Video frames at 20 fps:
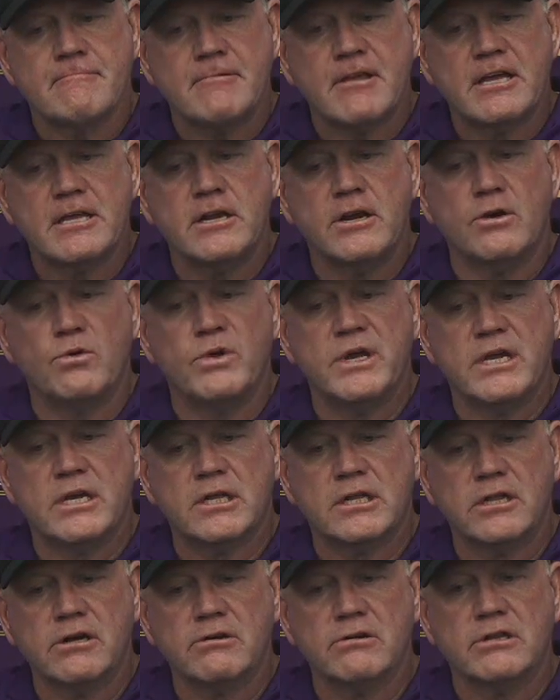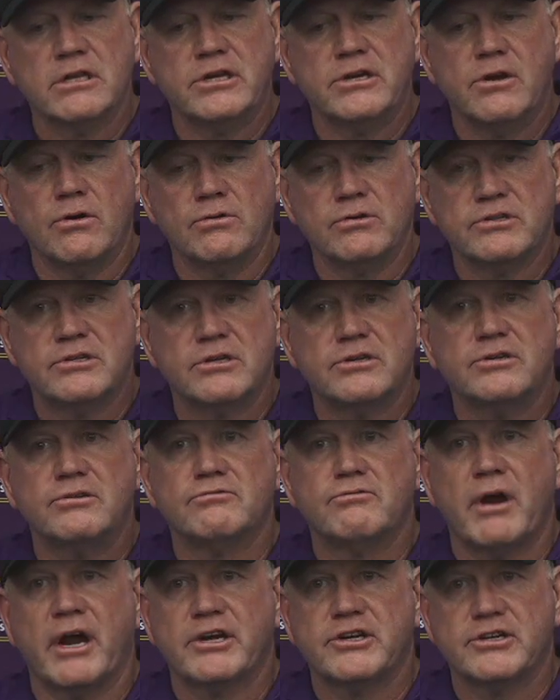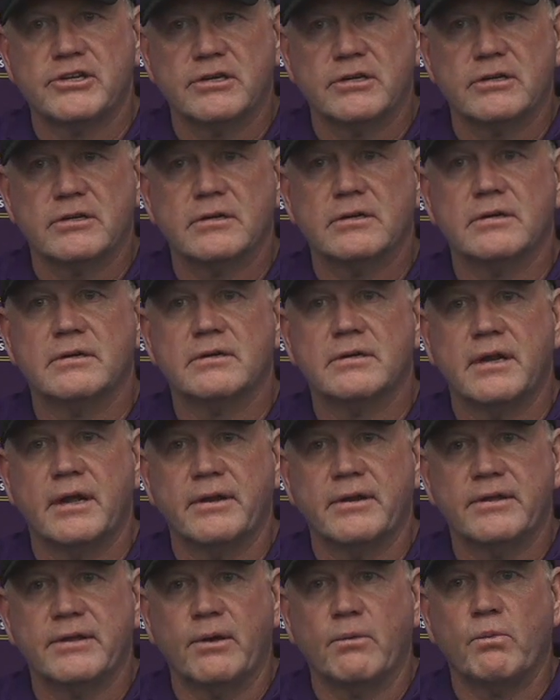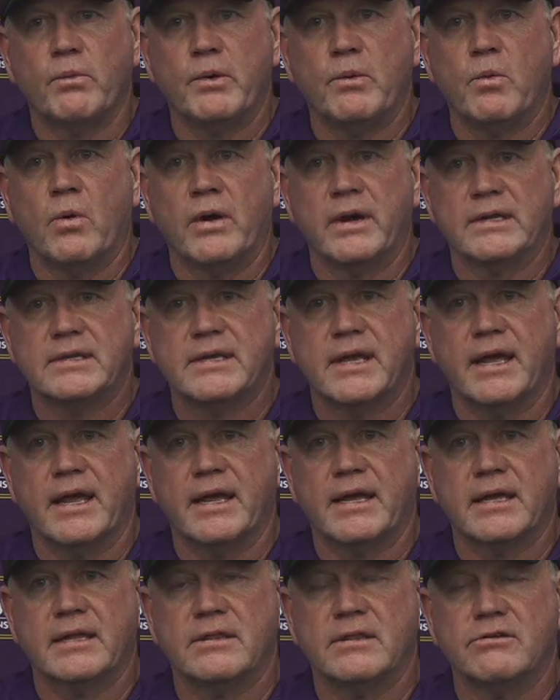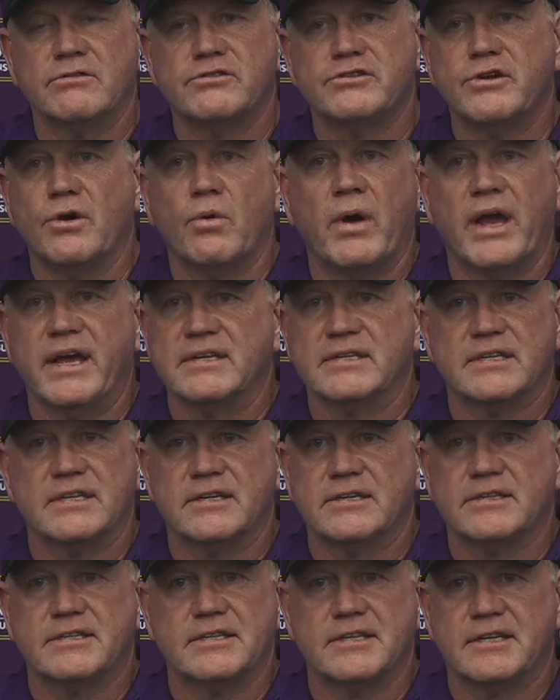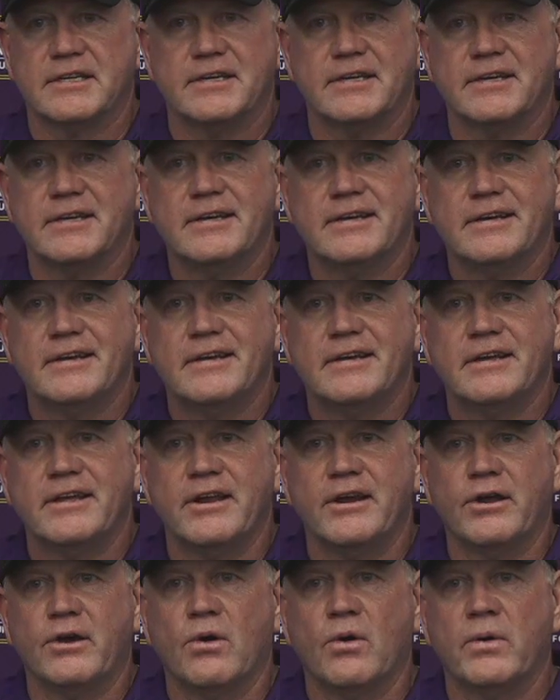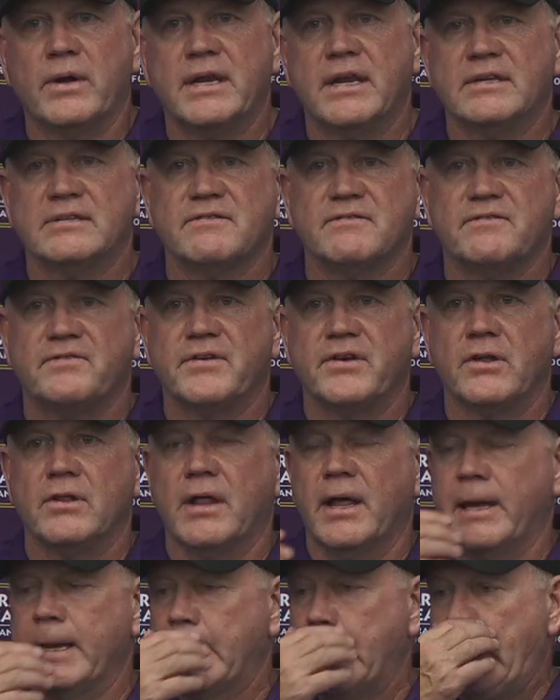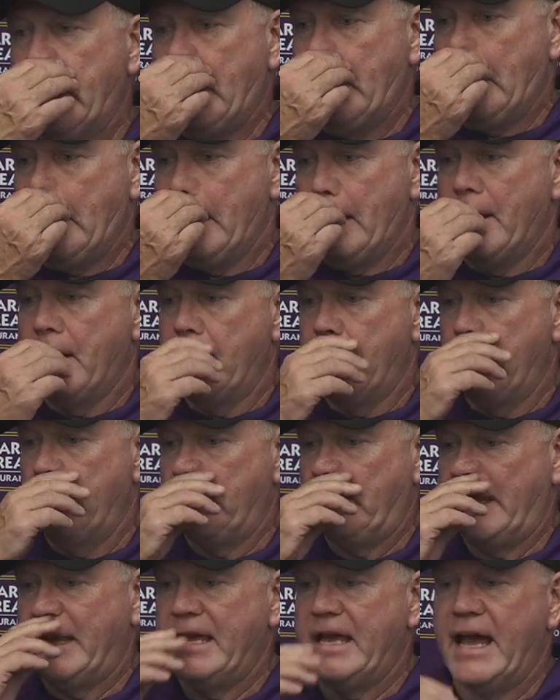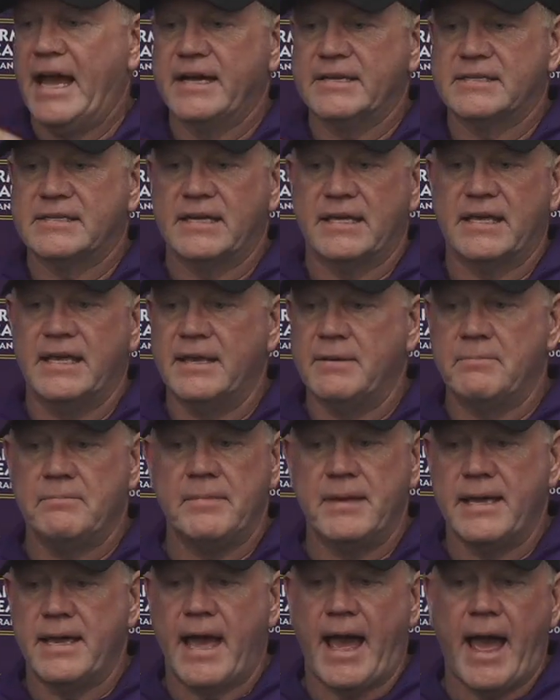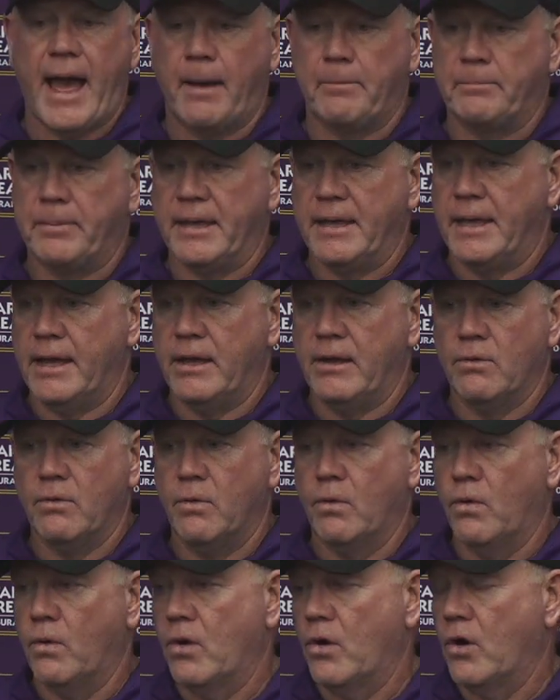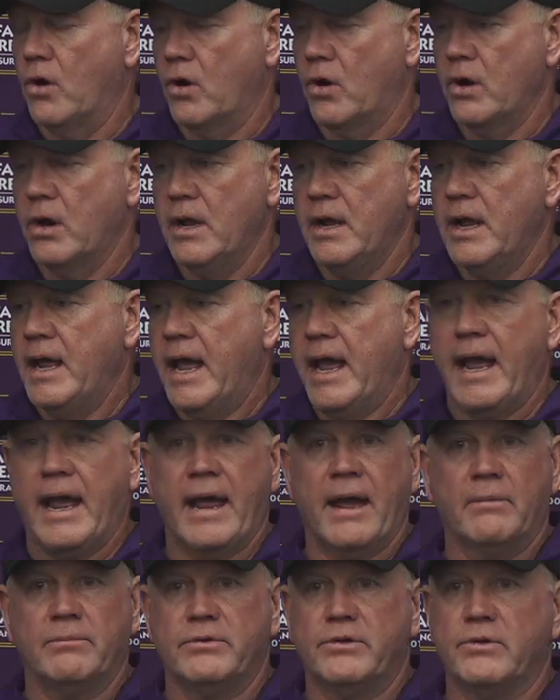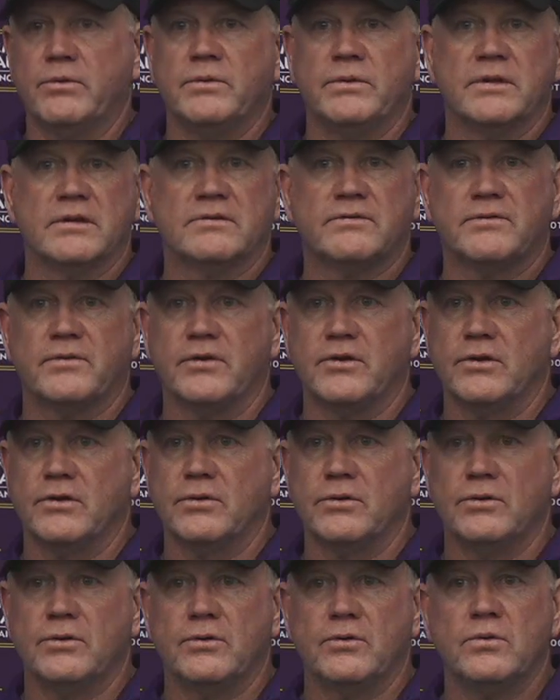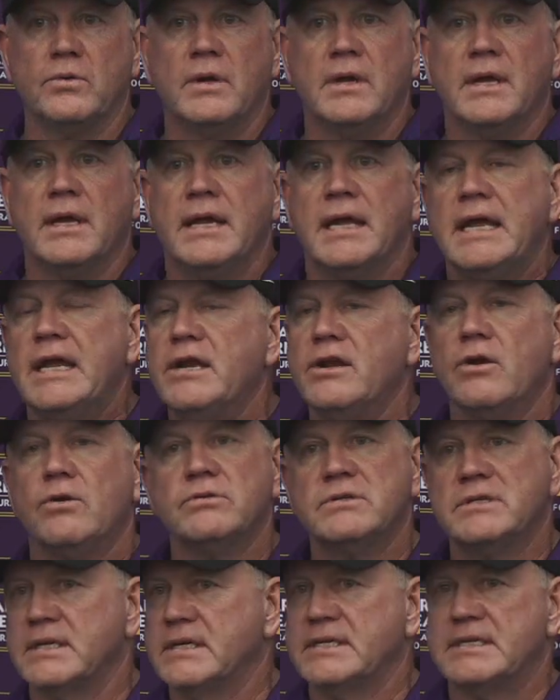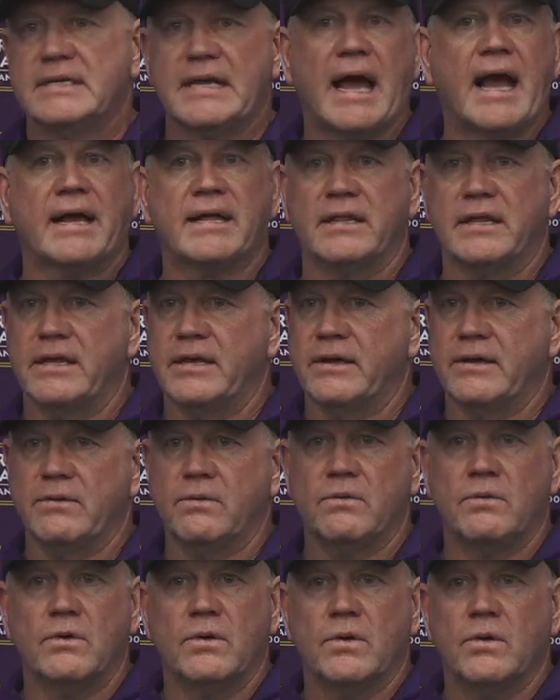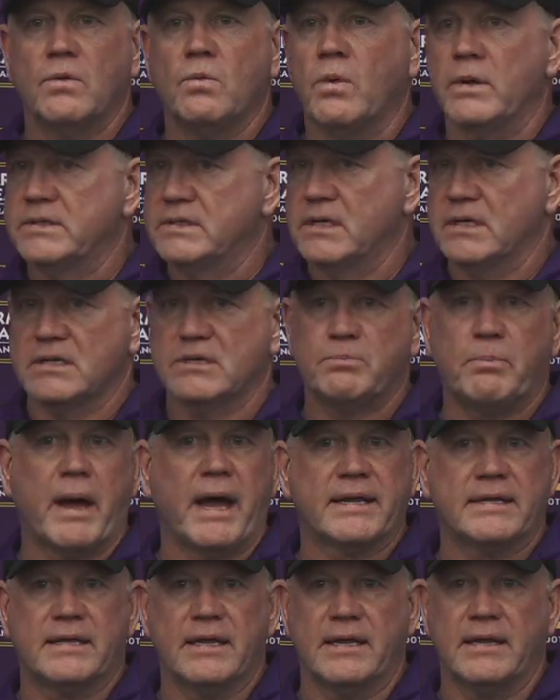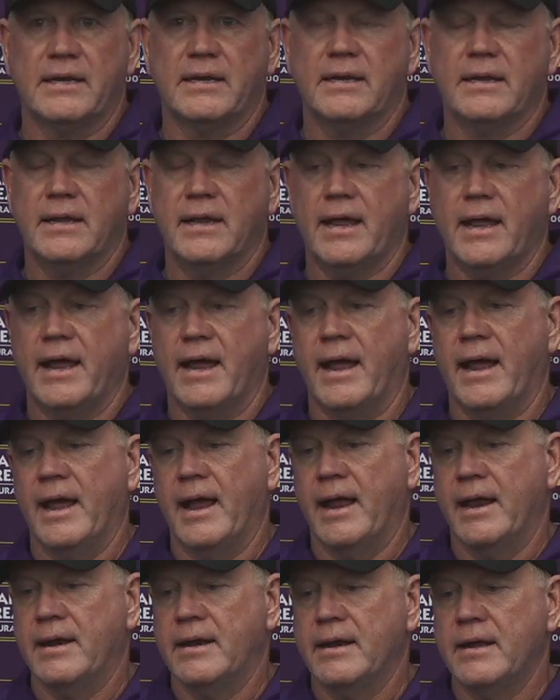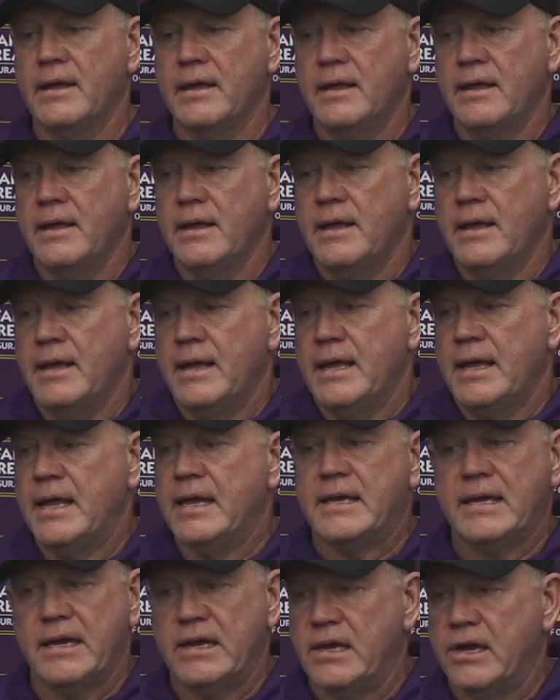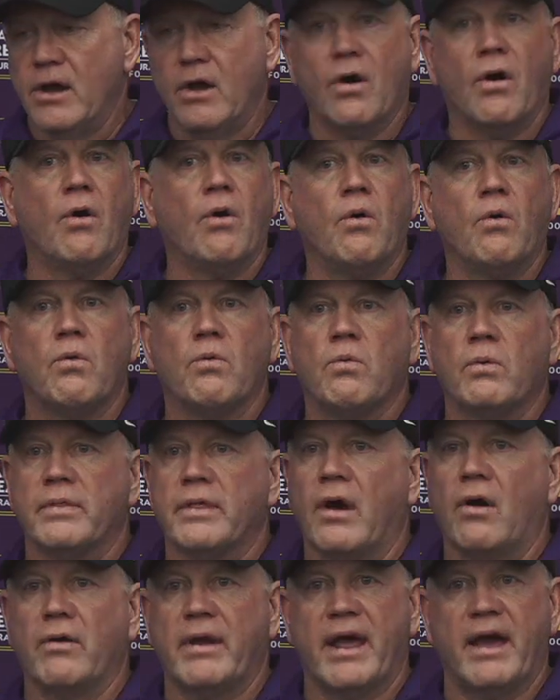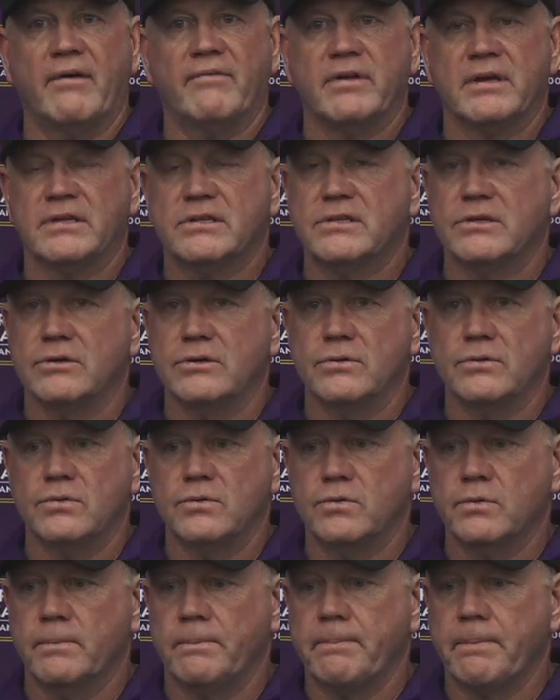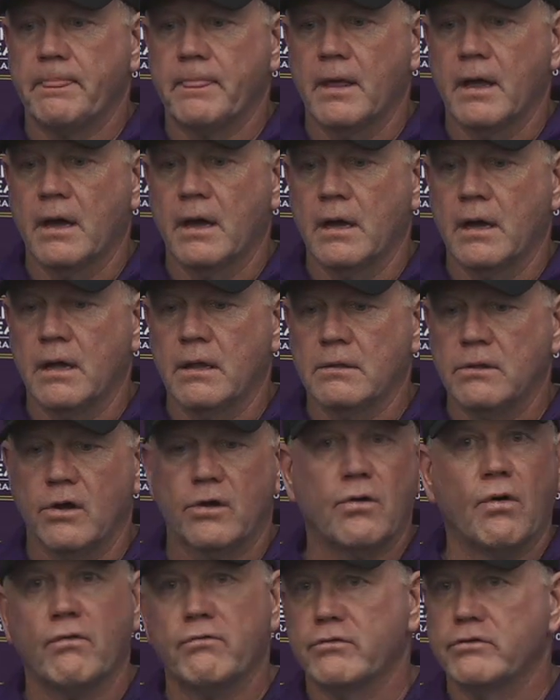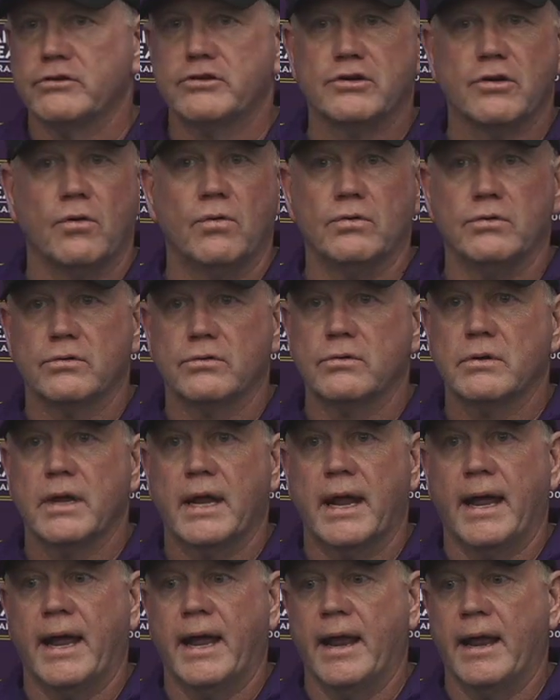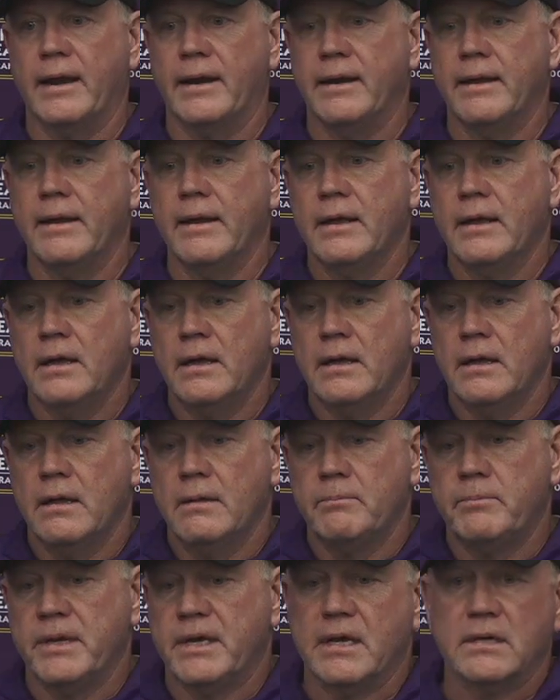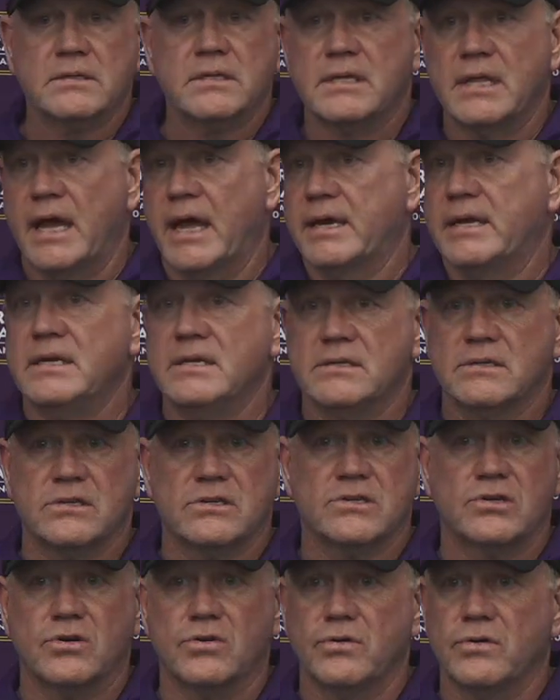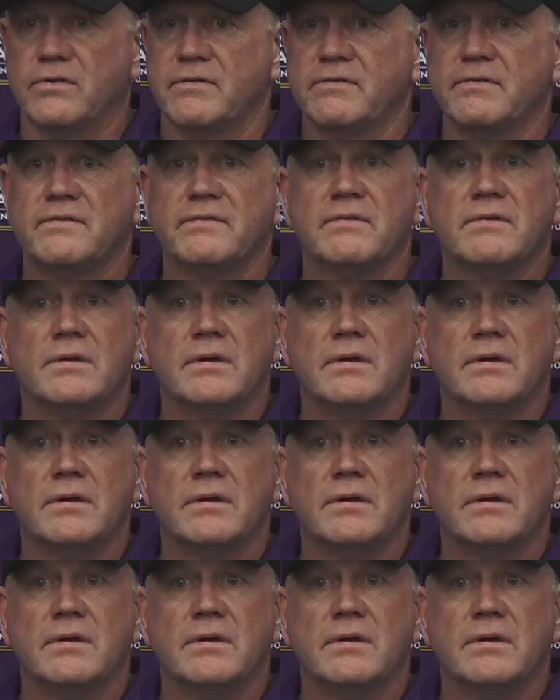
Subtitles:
you know, he clearly knows the direction that we want to take, and there's no hesitancy. You know, he doesn't feel like he has to keep me happy or, hey, I'm doing this for you. He knows exactly what's expected, and he can go without having to look over his shoulder. And because of that, he's assertive,